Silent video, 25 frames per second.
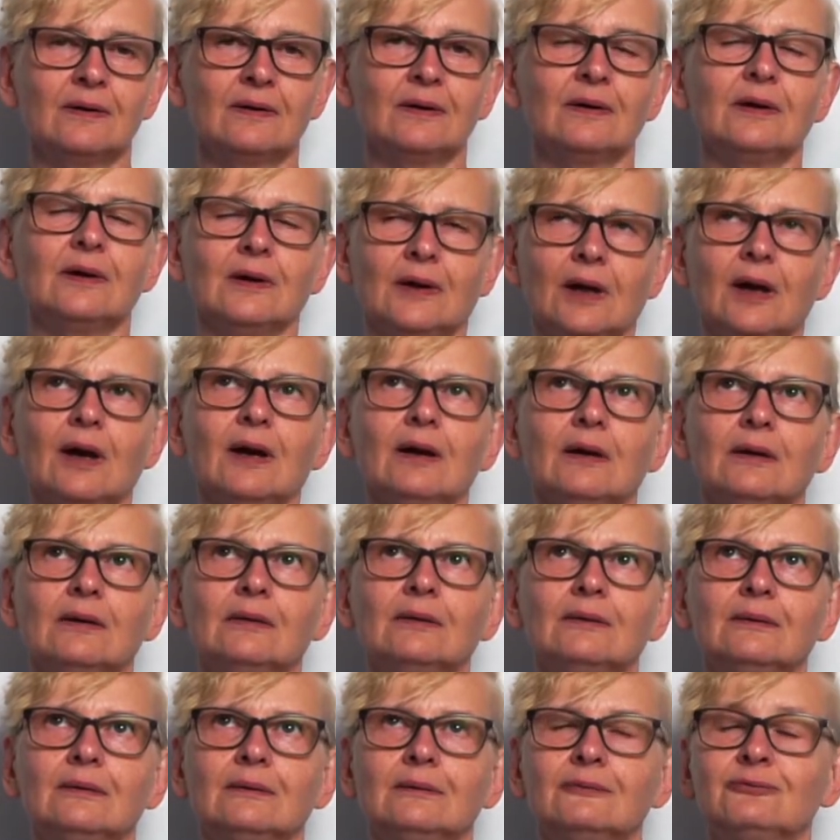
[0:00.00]
Yeah,
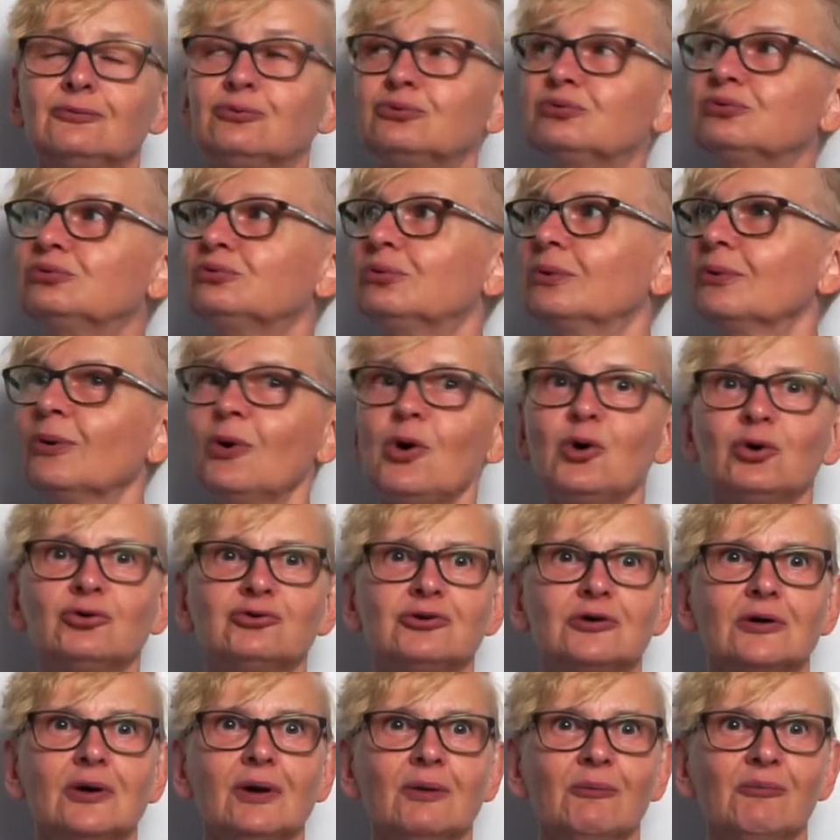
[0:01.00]
long
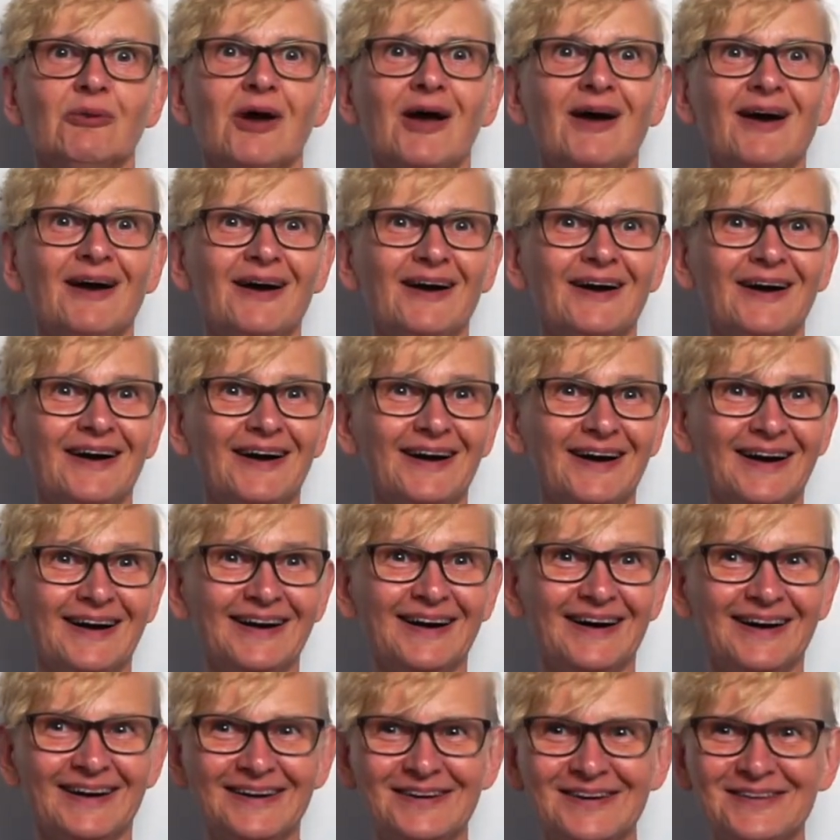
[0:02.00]
time.
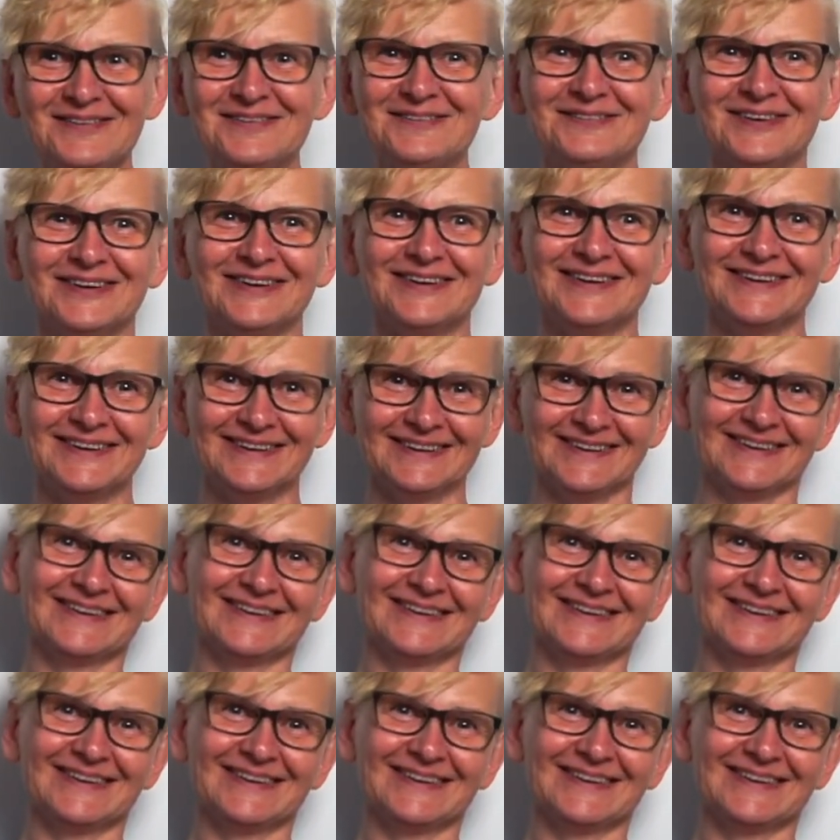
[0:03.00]
Oh my God.